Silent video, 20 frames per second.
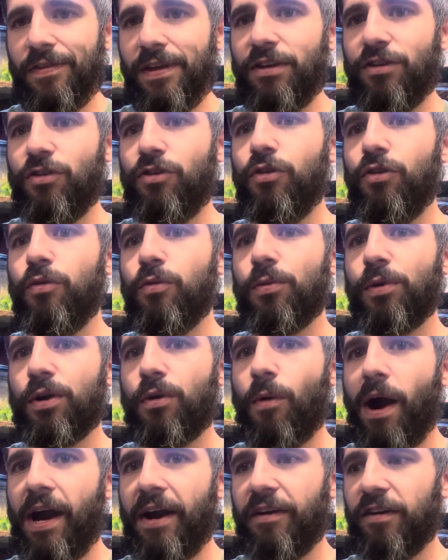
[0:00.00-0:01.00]
they do
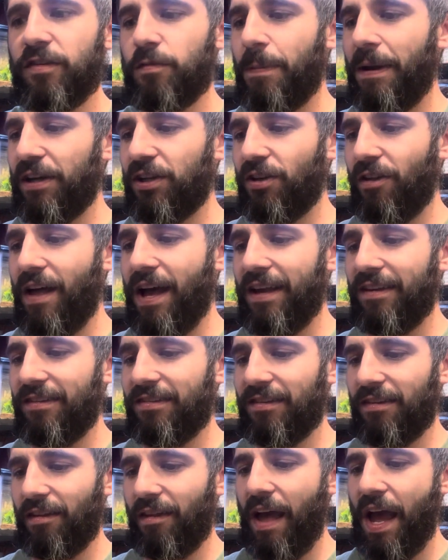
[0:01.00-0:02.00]
require
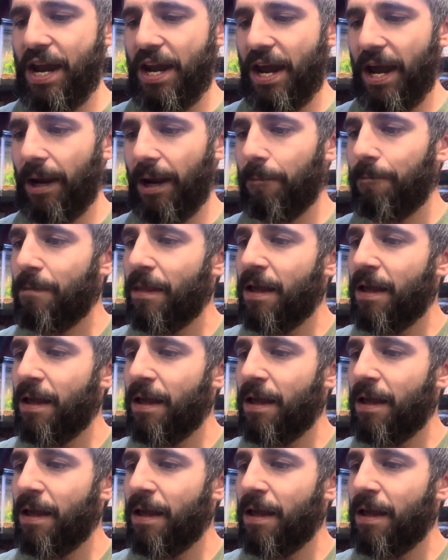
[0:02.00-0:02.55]
specialized lighting.